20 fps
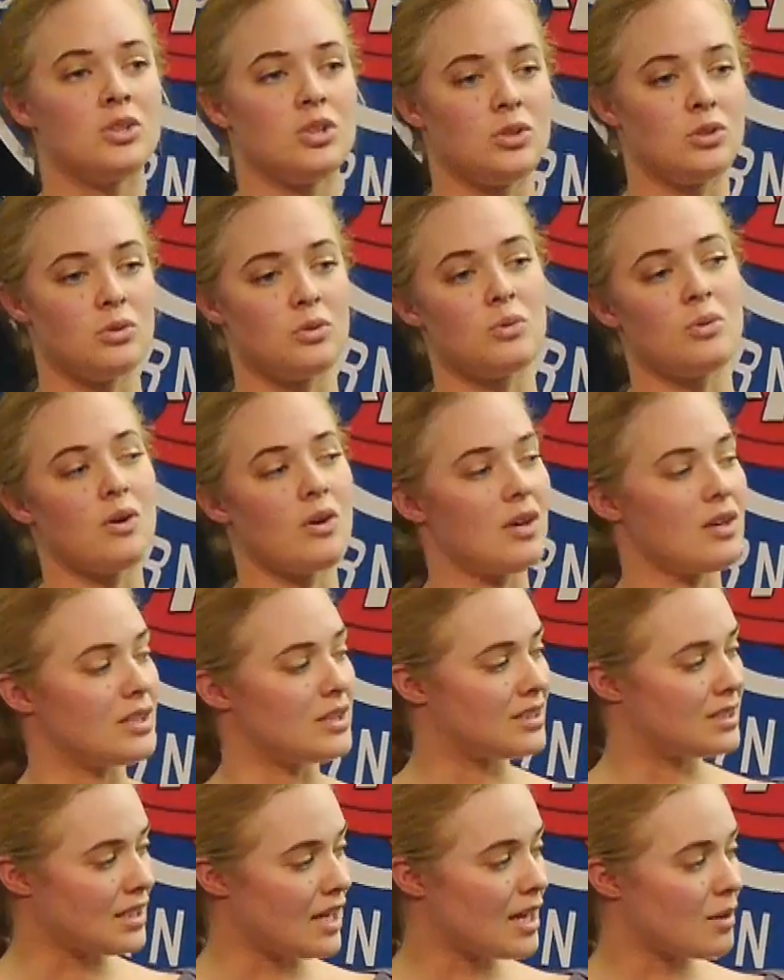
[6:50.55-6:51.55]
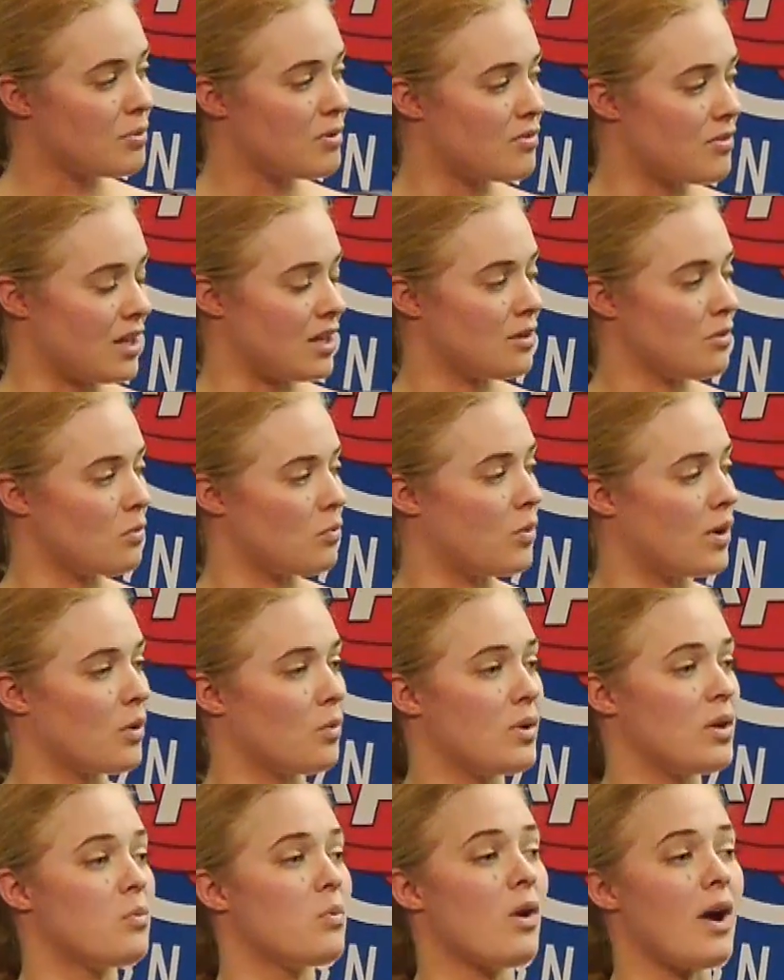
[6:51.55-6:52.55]
to a setup event where
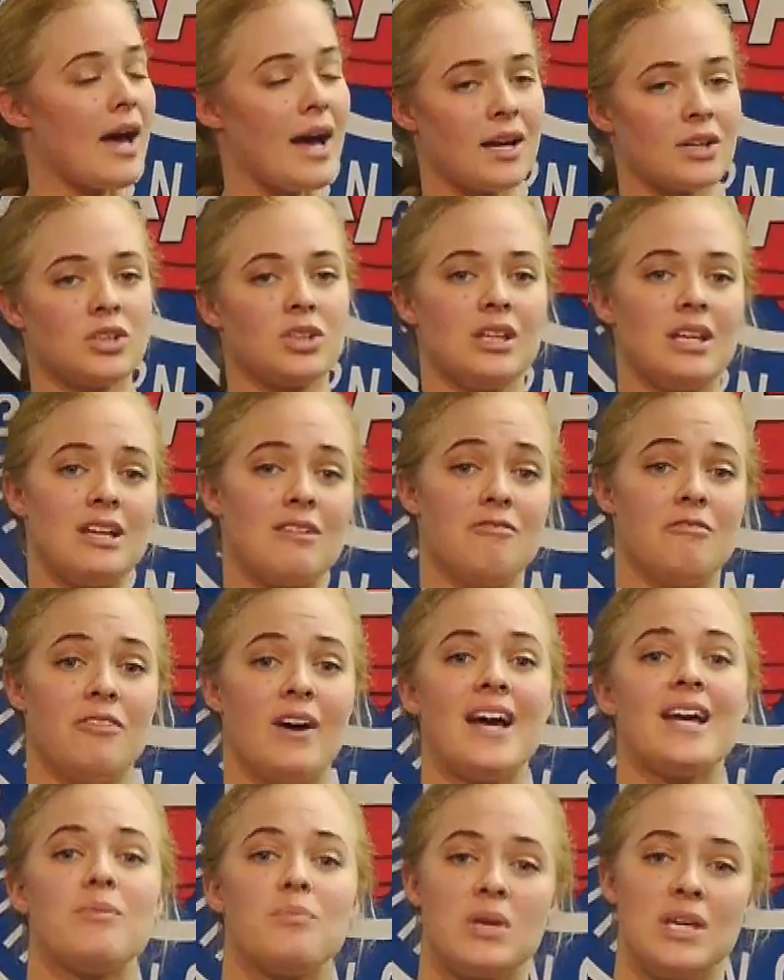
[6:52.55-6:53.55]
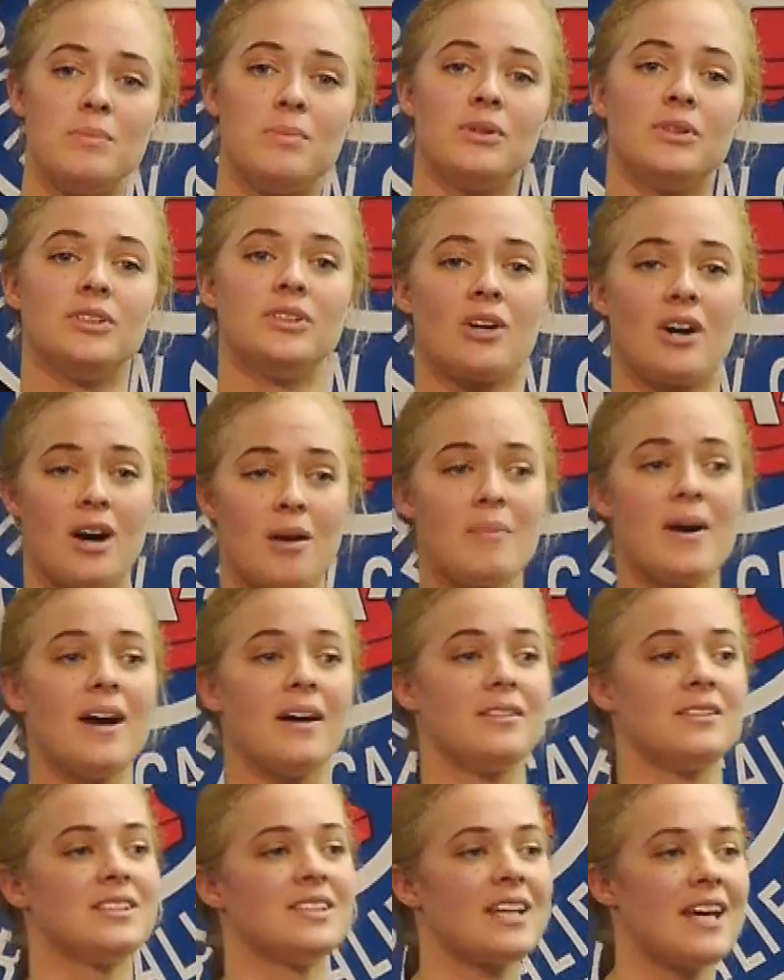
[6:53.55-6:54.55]
we will actually invite people to come
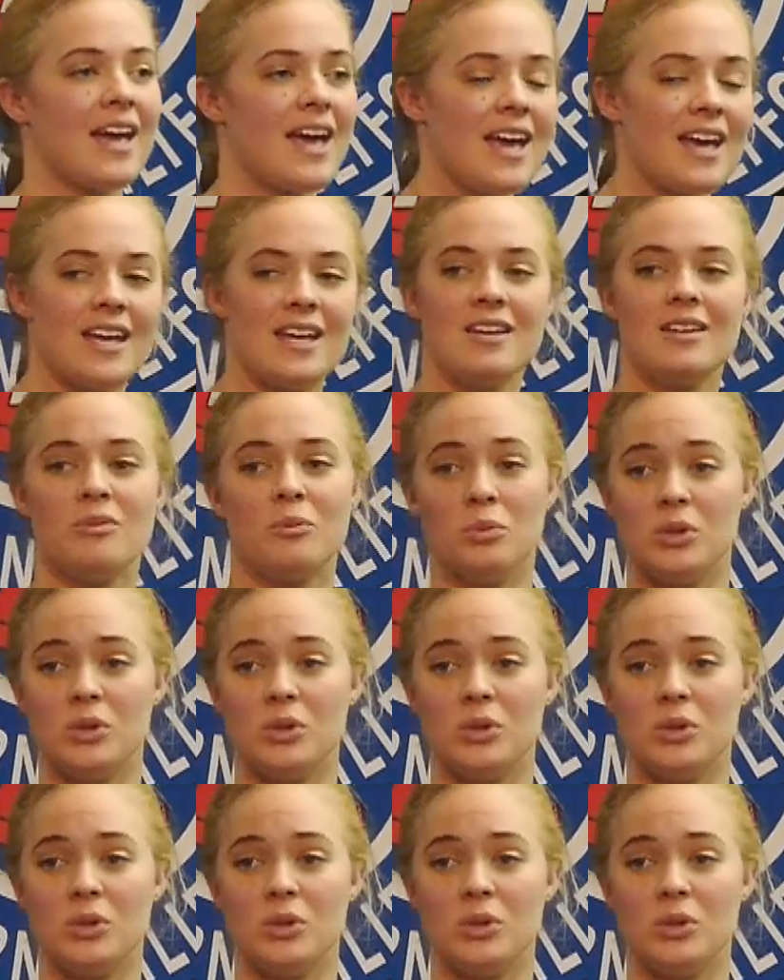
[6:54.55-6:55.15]
out and say, hey,